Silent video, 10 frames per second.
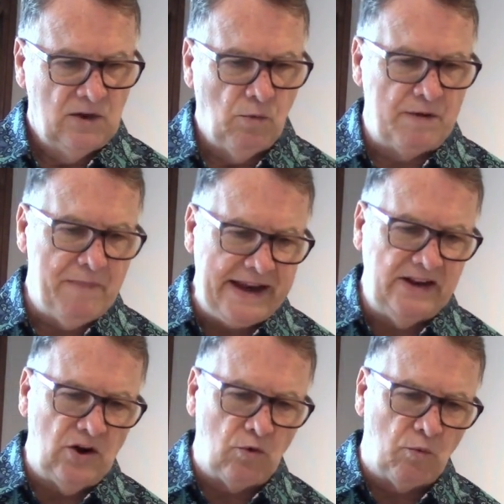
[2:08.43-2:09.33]
What many
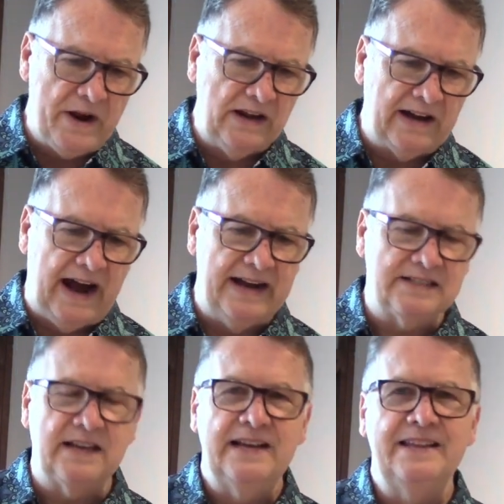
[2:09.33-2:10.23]
don't
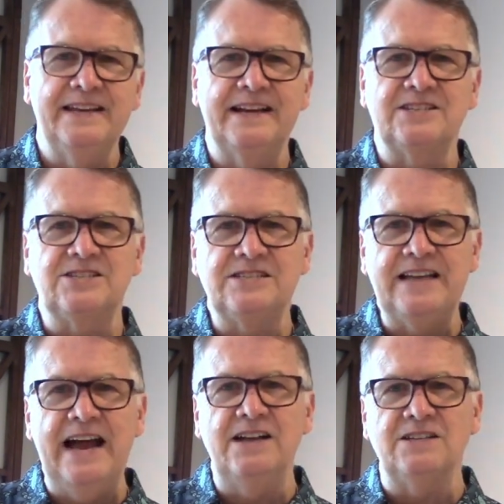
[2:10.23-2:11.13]
realize, the
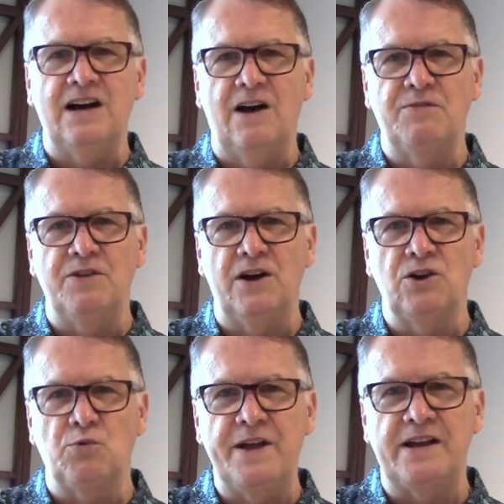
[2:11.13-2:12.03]
extent of the
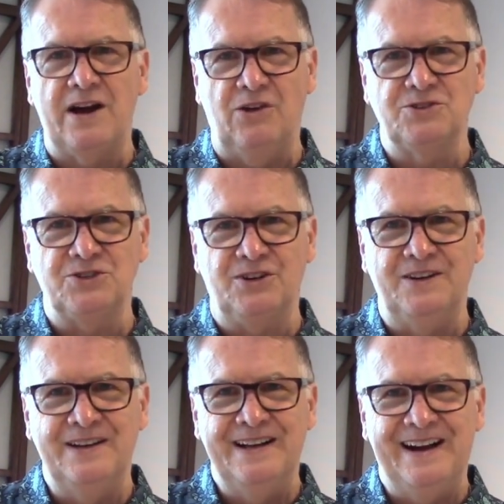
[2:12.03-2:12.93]
Greek culture.
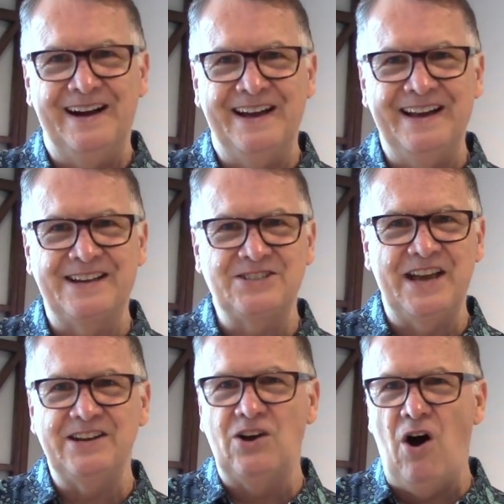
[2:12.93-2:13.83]
Uh, it
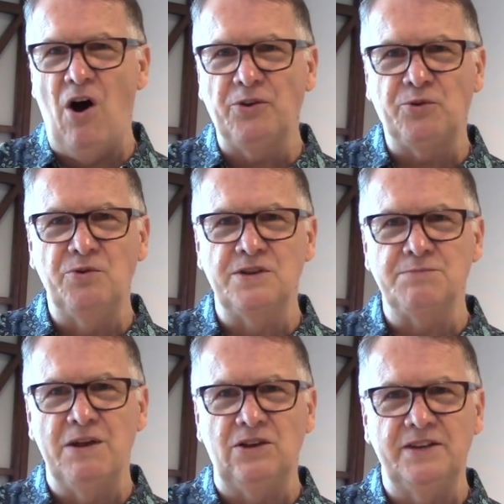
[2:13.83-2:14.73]
extended all through
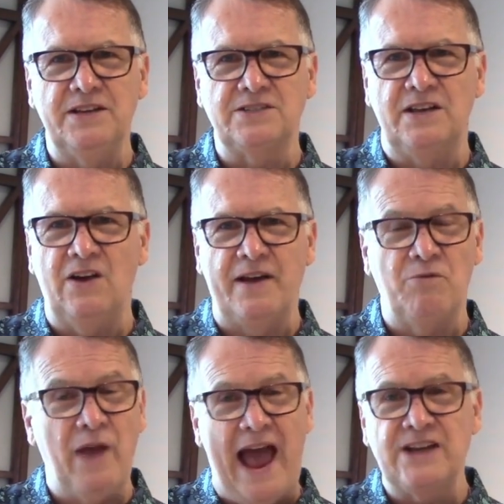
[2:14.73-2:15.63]
this Middle East and,
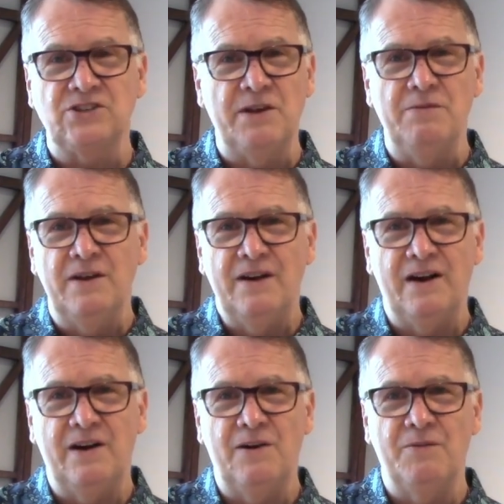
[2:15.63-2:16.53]
and actually
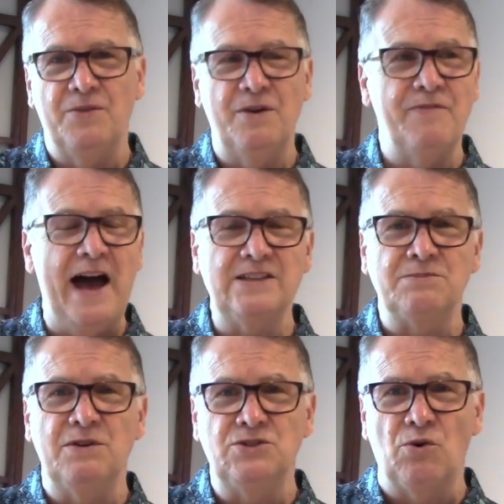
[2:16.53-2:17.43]
uh, the
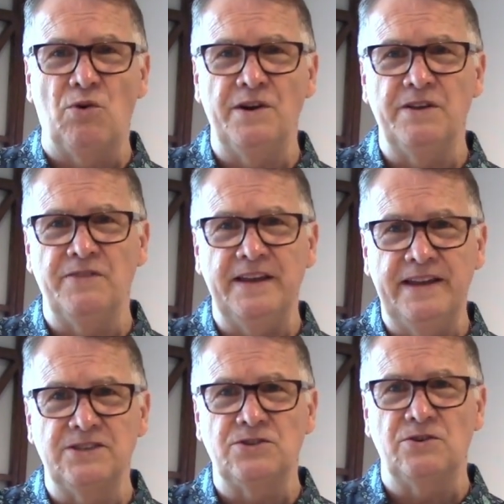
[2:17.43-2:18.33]
vast majority of the
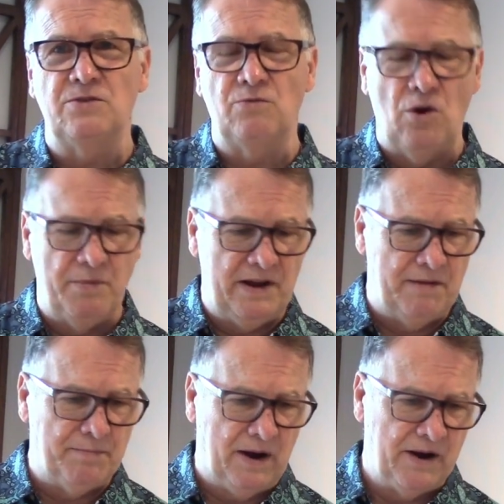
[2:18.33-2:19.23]
Eastern Roman
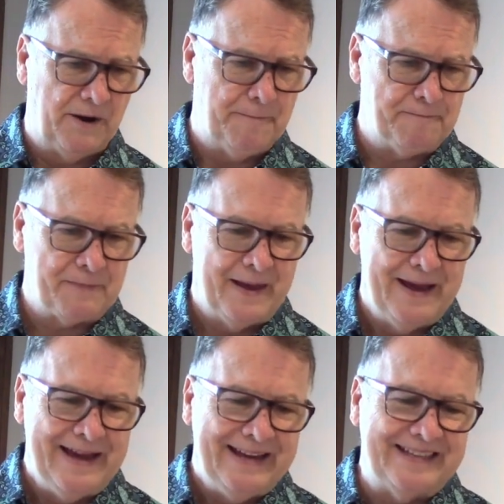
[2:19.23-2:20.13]
Empire.
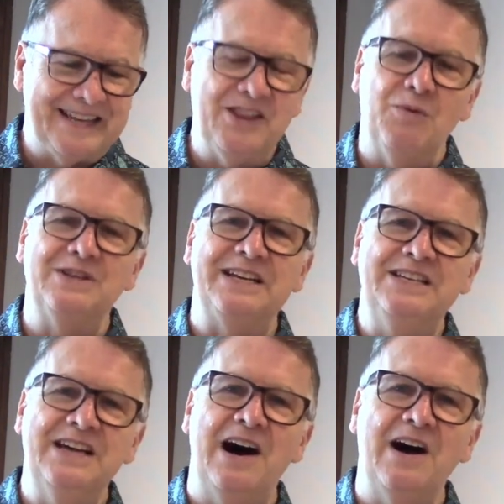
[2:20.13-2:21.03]
You see, there was a
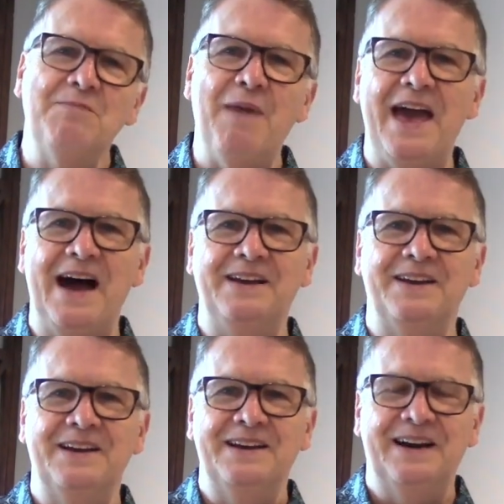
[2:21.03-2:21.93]
young man
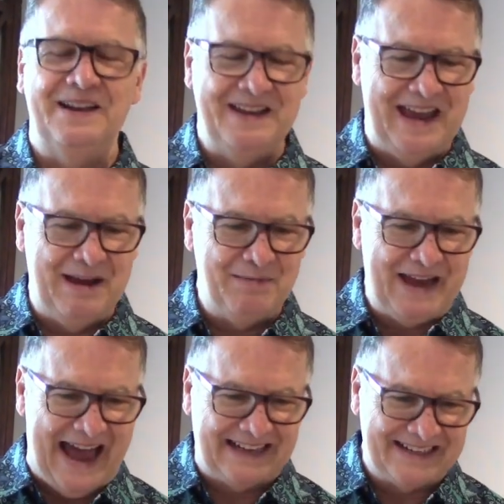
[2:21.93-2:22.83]
named
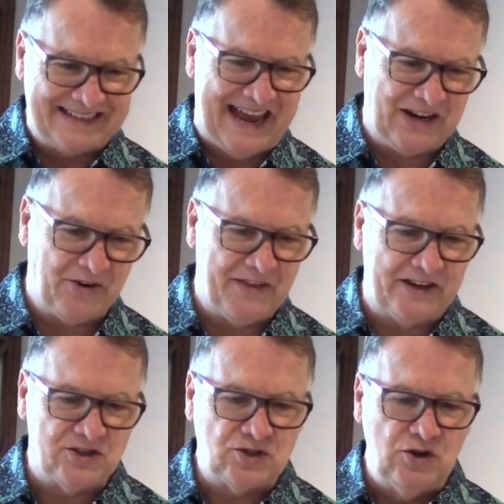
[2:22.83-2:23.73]
Alexander
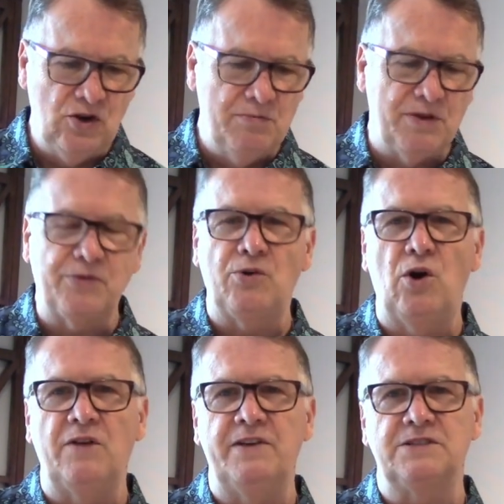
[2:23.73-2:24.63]
that assumed the
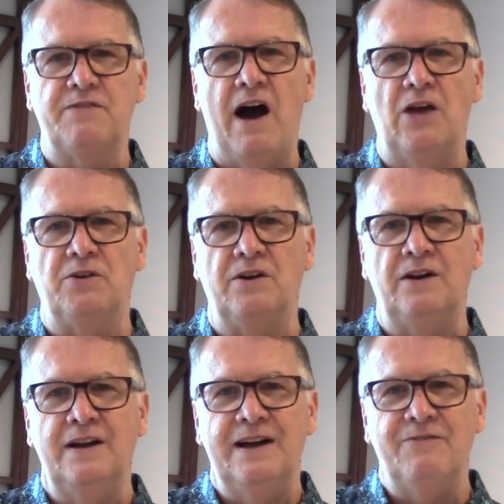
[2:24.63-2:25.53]
throne of his
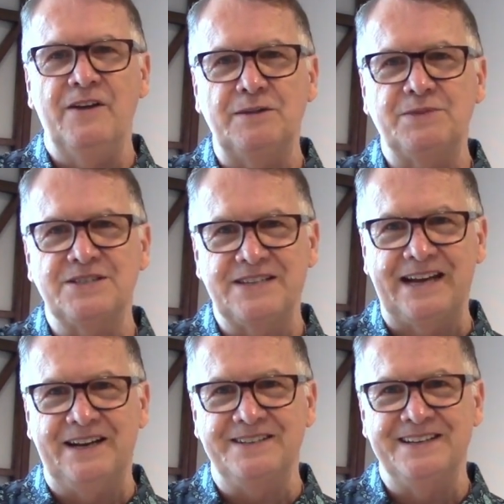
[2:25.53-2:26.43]
father, Philip
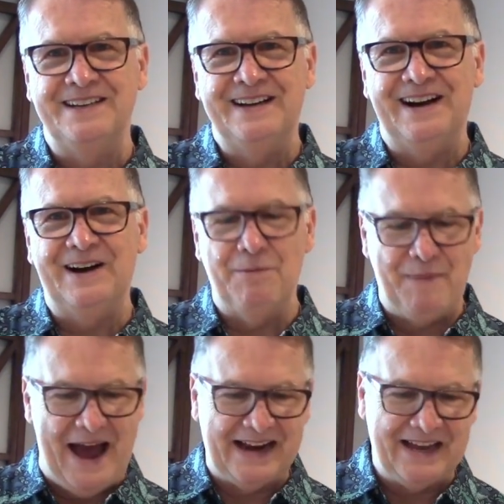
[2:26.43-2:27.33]
II, uh,
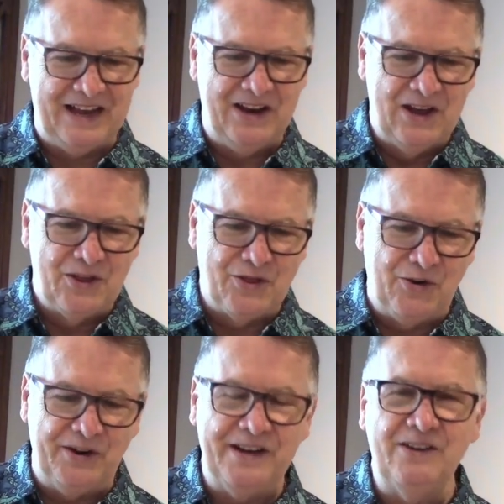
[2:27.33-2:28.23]
back in
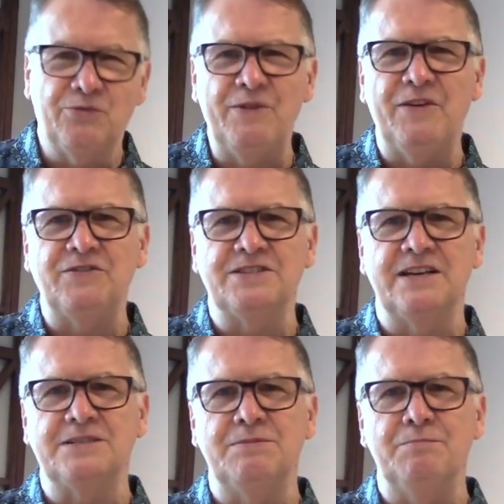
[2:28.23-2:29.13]
30,
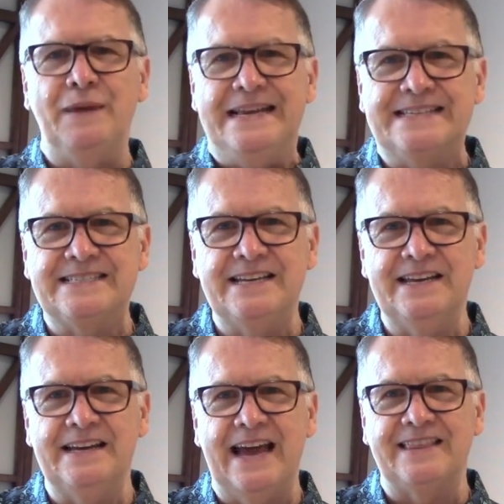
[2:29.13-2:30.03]
356
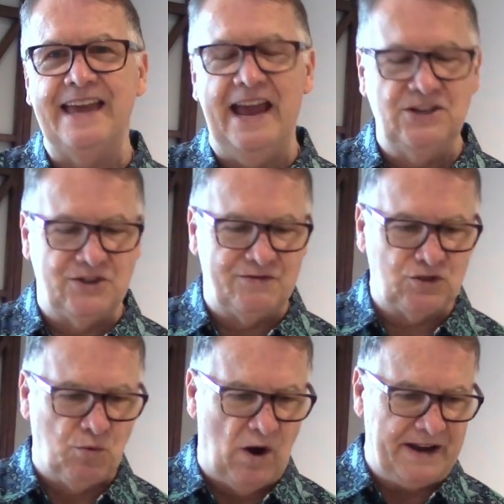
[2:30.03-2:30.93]
BC at the age of
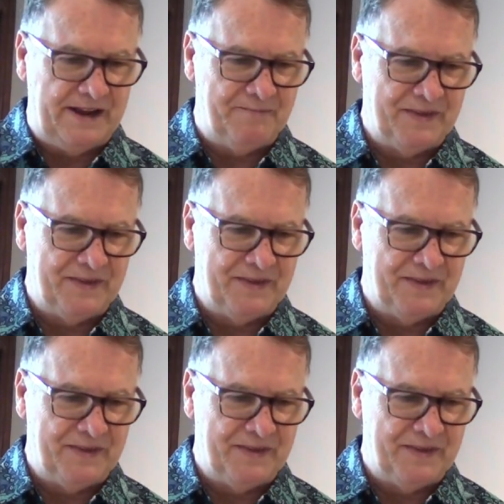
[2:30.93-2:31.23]
20.